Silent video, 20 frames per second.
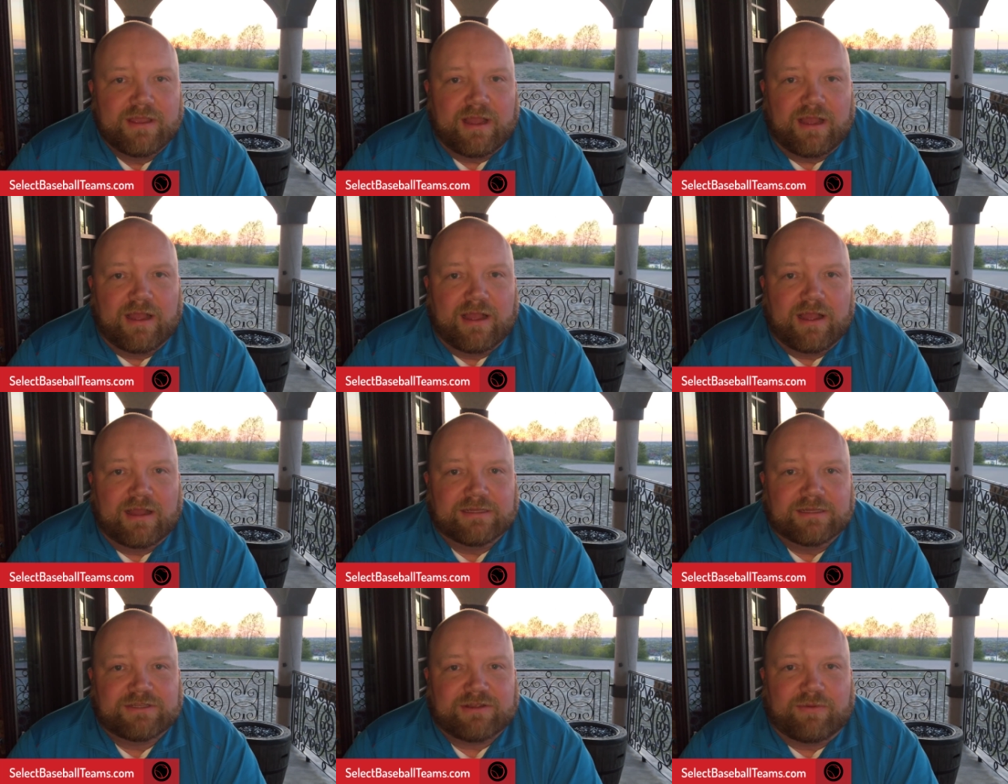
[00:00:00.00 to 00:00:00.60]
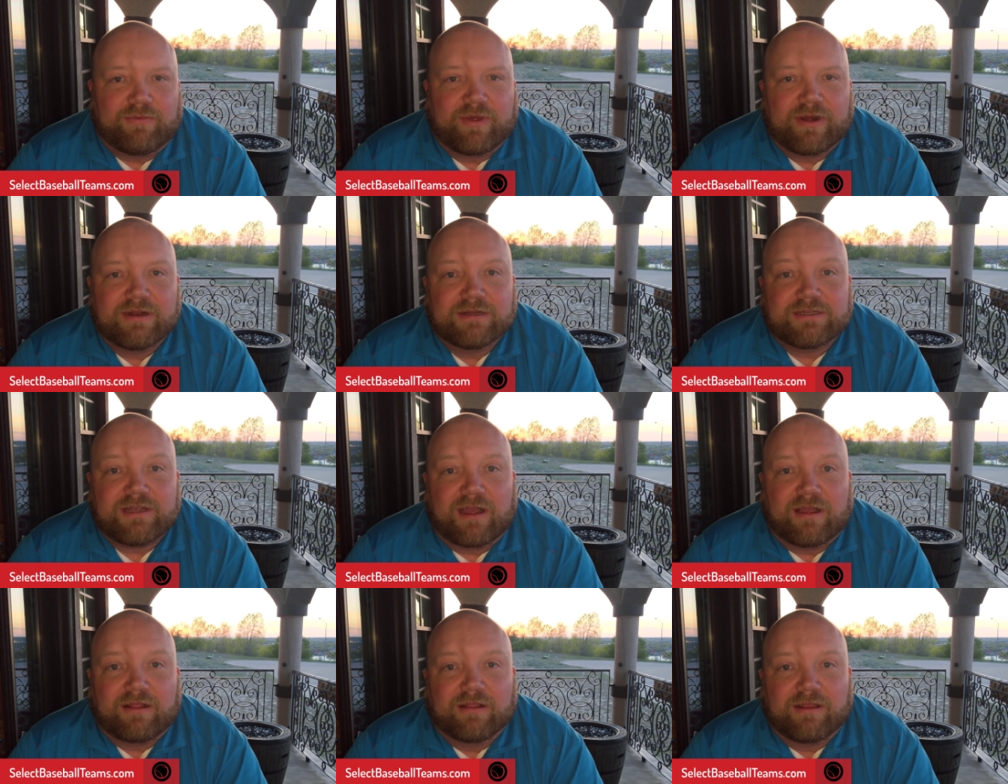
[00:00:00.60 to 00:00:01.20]
Uh, and so I
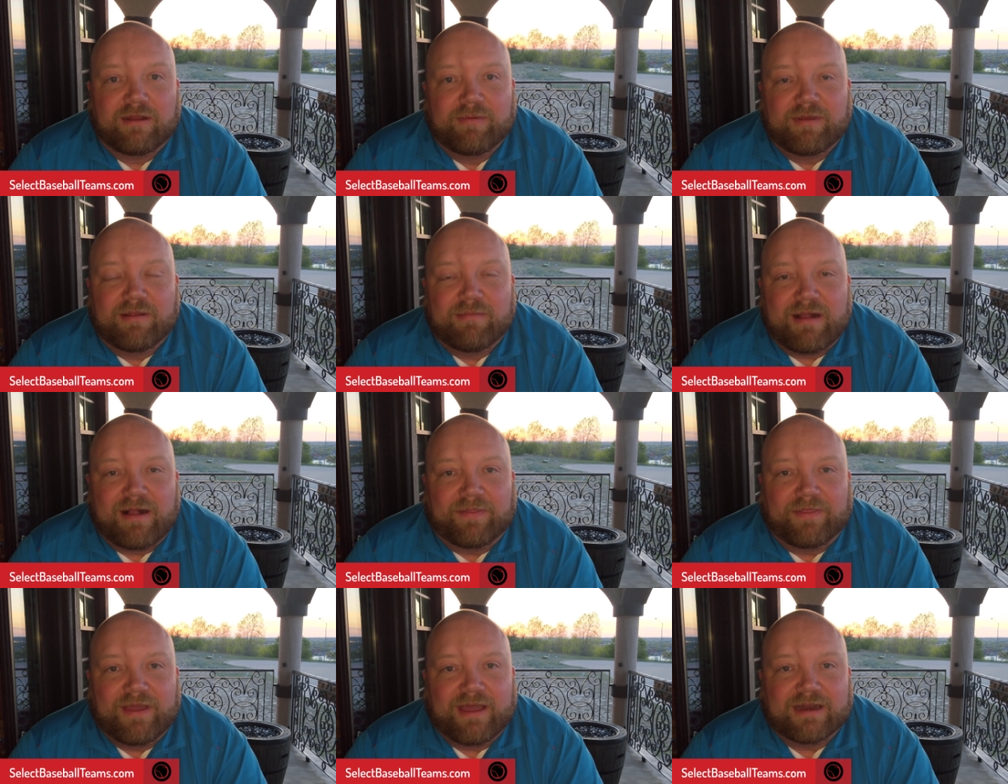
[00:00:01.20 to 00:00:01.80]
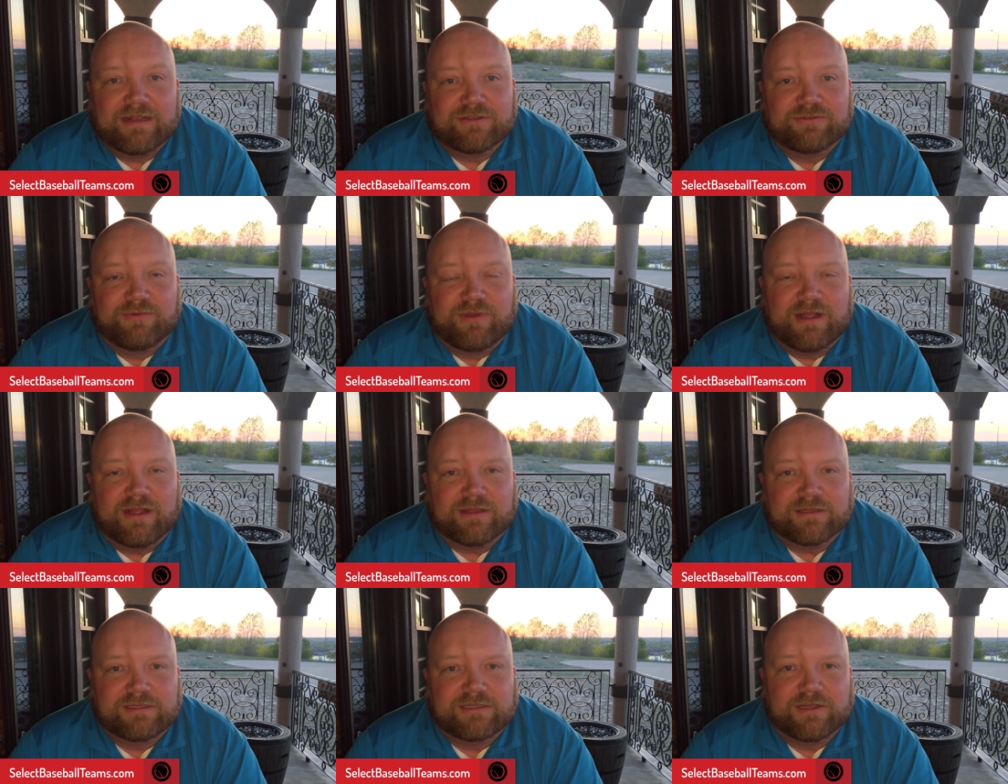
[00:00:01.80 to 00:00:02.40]
wanted to talk a little bit about that
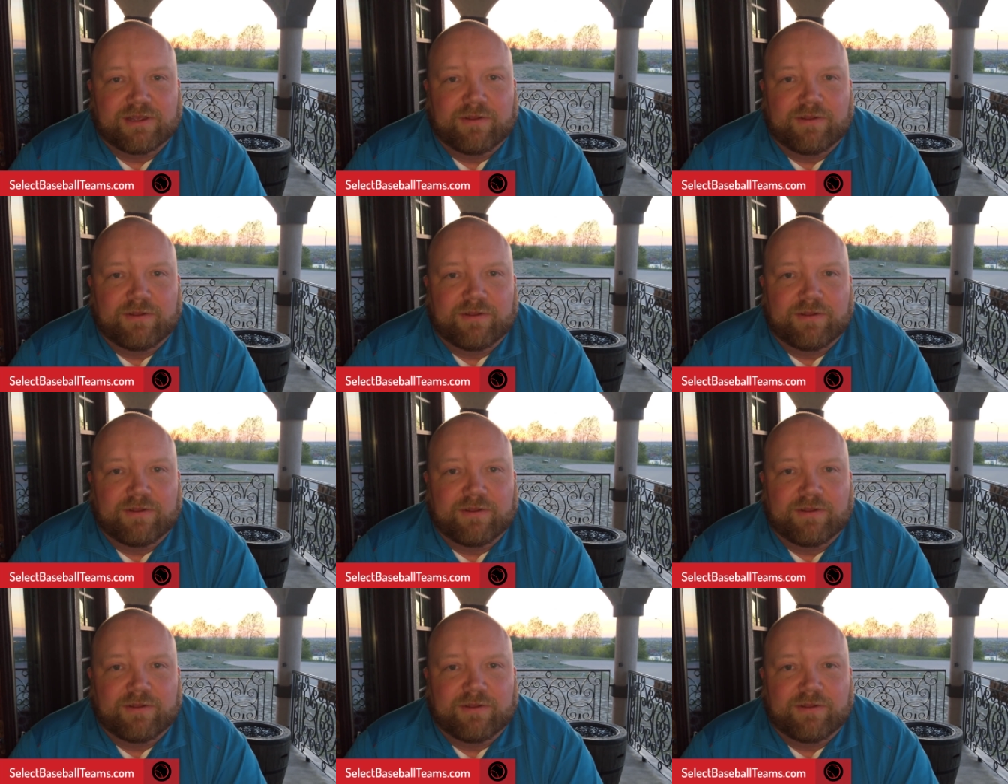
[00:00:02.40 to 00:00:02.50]
as well.